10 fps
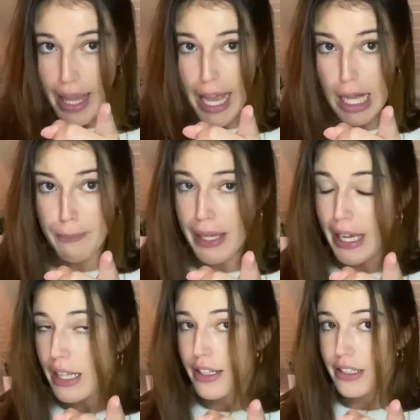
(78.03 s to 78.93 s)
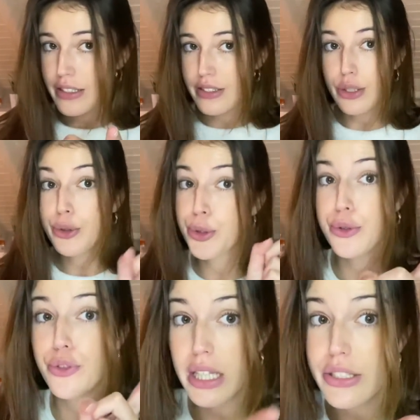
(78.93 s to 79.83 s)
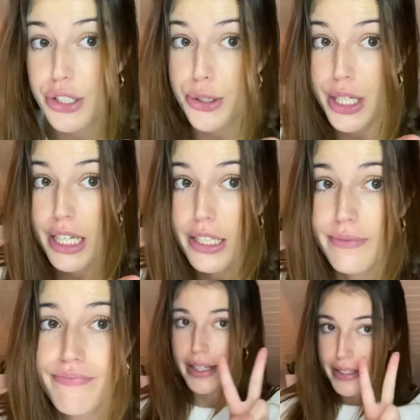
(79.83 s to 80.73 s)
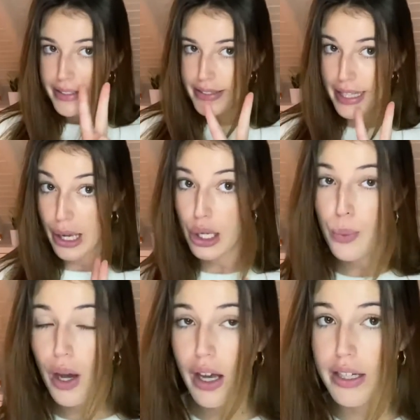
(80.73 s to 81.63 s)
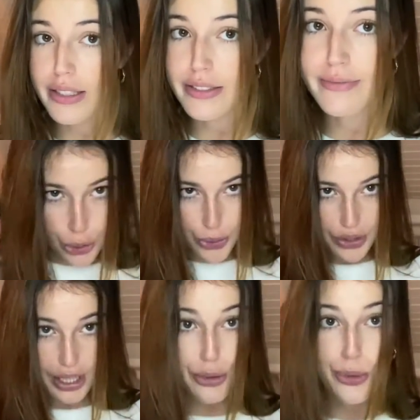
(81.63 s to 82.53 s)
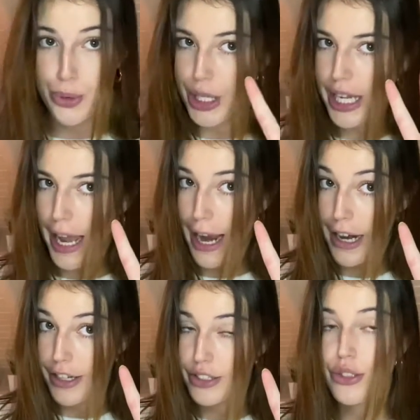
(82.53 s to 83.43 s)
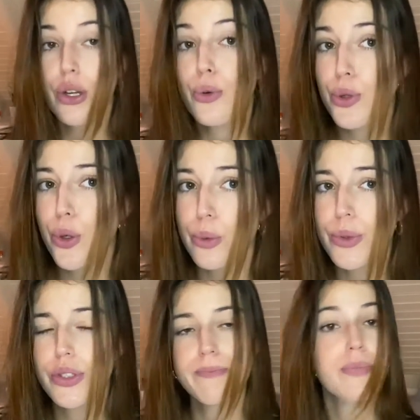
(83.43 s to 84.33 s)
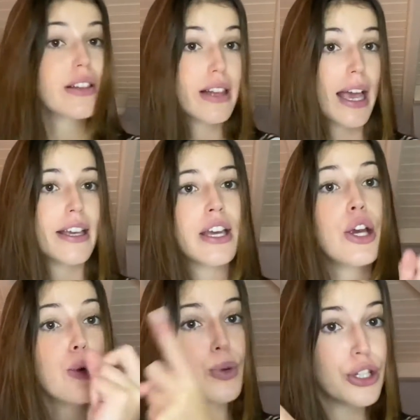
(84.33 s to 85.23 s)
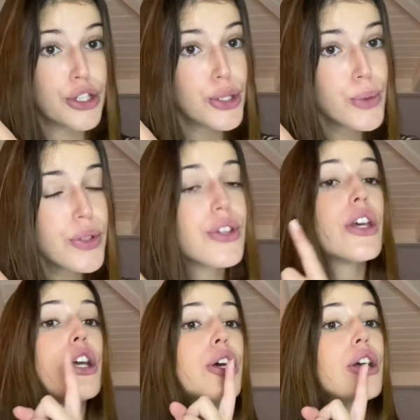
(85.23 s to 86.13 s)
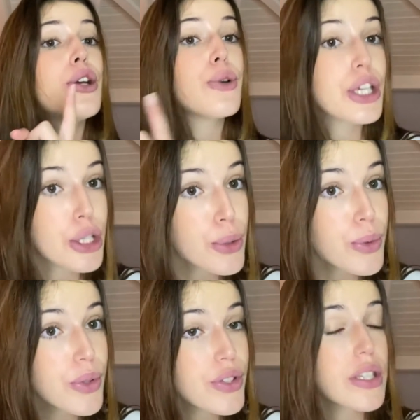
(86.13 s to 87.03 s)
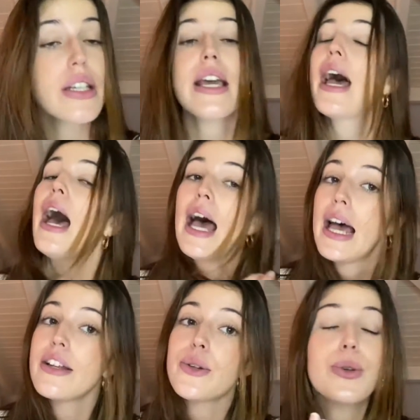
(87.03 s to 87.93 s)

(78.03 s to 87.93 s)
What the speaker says: helping others through volunteering. Second one, using 3 R's rules, like reduce, reuse, and